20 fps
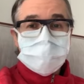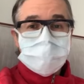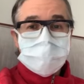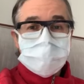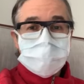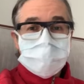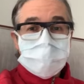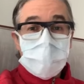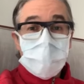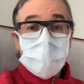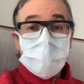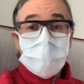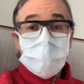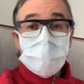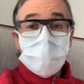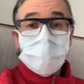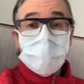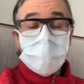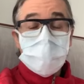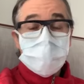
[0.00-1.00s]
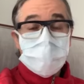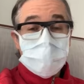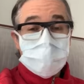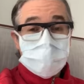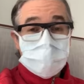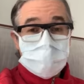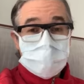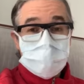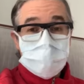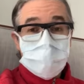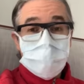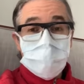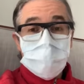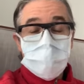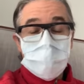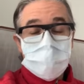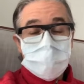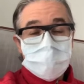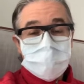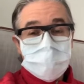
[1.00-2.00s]
I'll leave that one for you to ponder
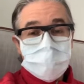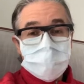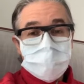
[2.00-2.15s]
on.